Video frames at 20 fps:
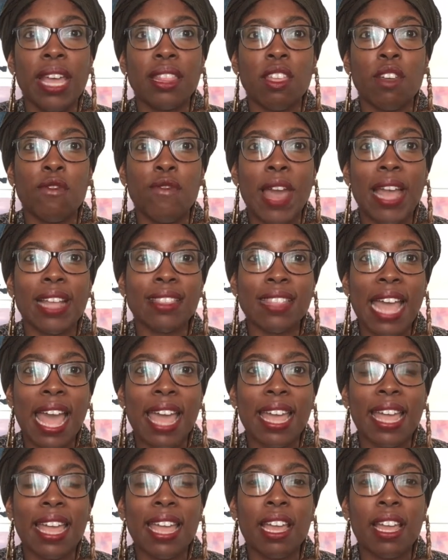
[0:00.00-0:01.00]
The fact
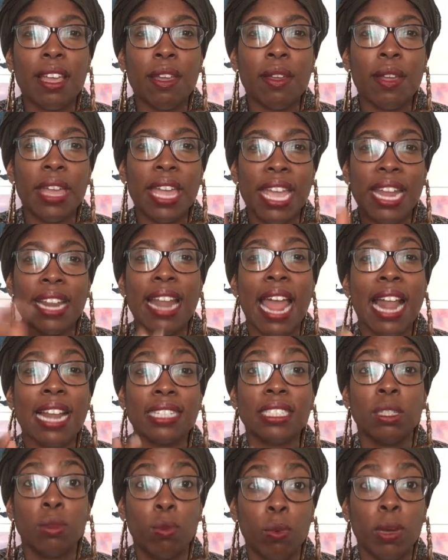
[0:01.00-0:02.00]
that in
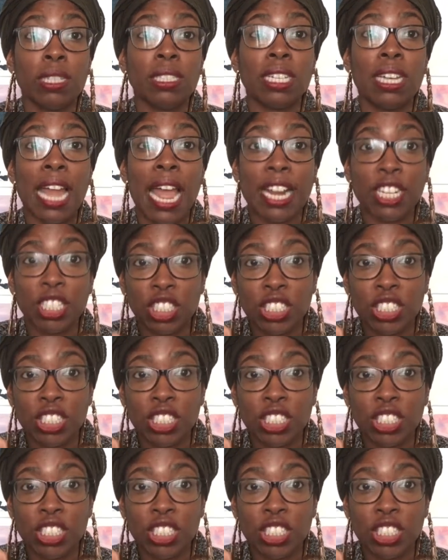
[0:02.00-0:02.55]
Alice in Wonderland,